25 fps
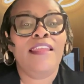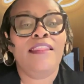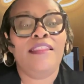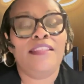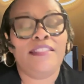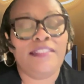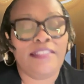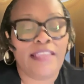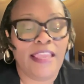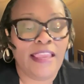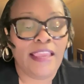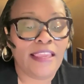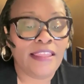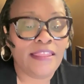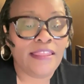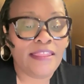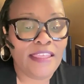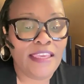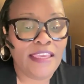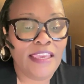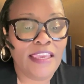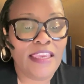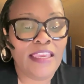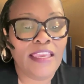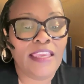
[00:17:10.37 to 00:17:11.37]
The second
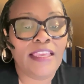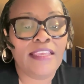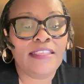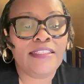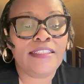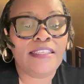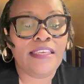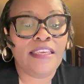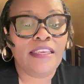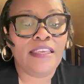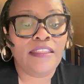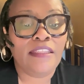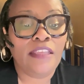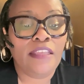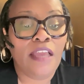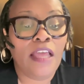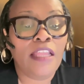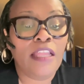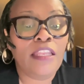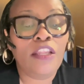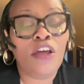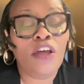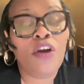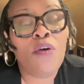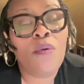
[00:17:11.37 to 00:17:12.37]
thing is,
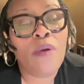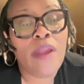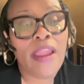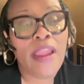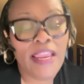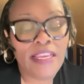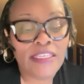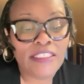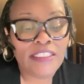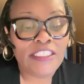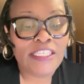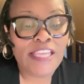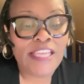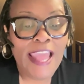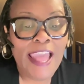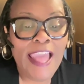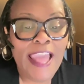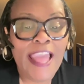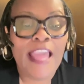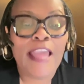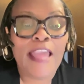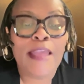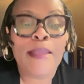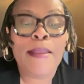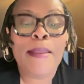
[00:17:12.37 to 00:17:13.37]
a lower
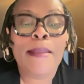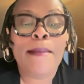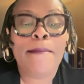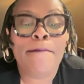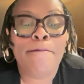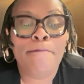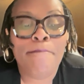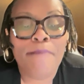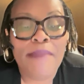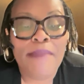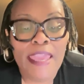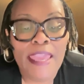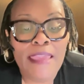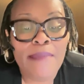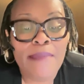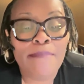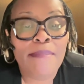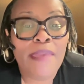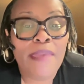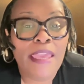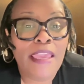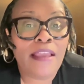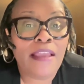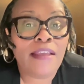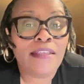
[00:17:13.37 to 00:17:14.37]
AGI may
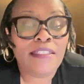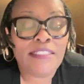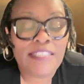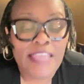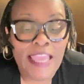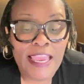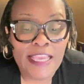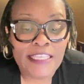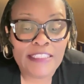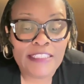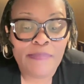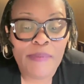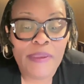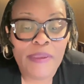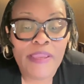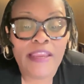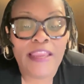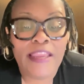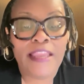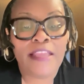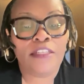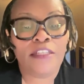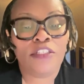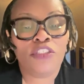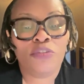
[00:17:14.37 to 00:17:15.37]
make a taxpayer
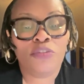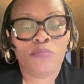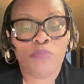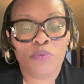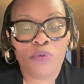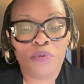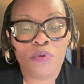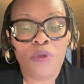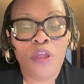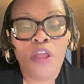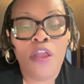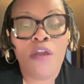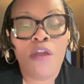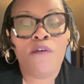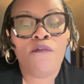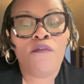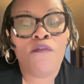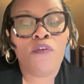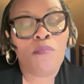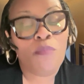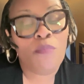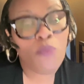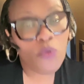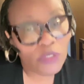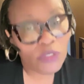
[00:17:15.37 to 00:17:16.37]
eligible
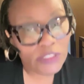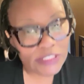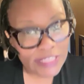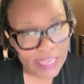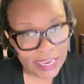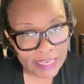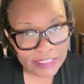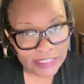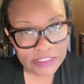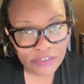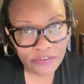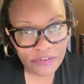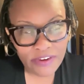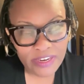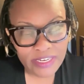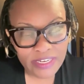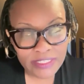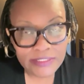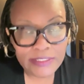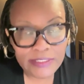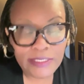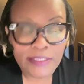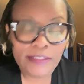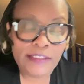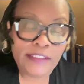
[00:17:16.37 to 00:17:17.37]
for more tax
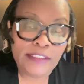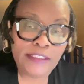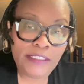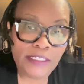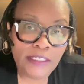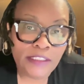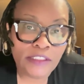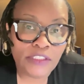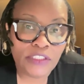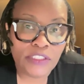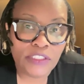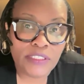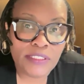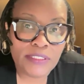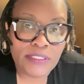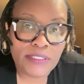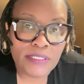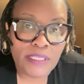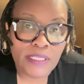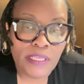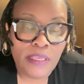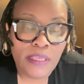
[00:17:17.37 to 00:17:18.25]
credits and deductions.